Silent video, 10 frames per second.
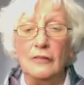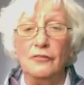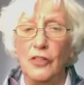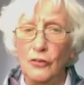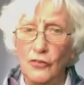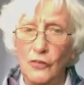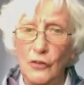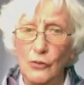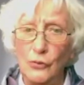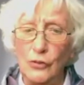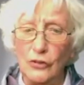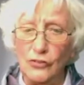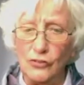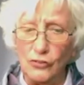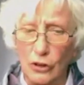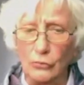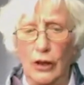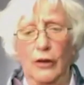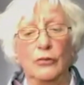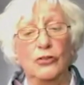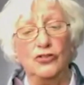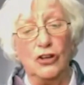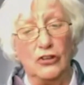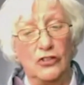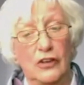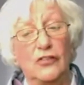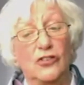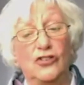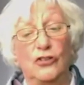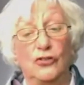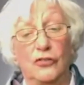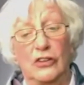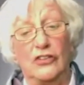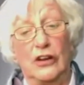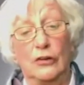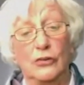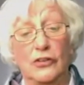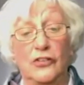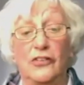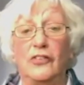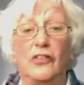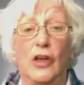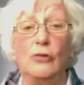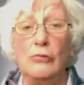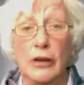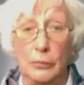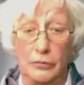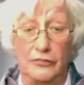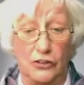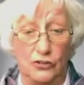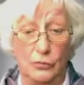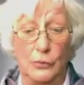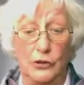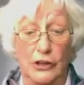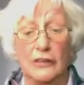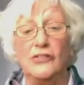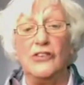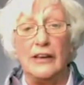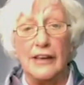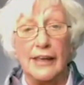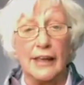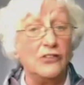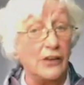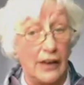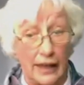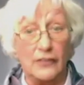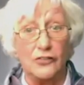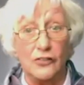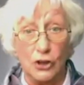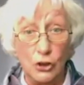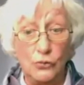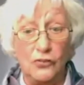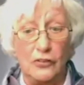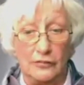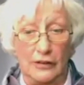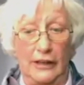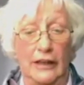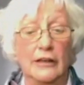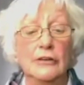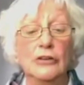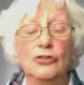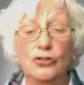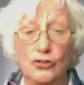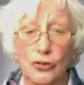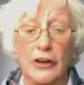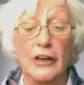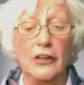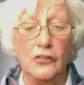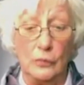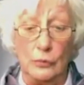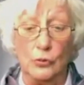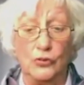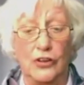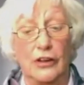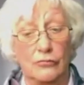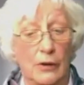For those of you that don't know, the Chartered Institute of Internal Auditors is the only professional body dedicated exclusively to training, supporting and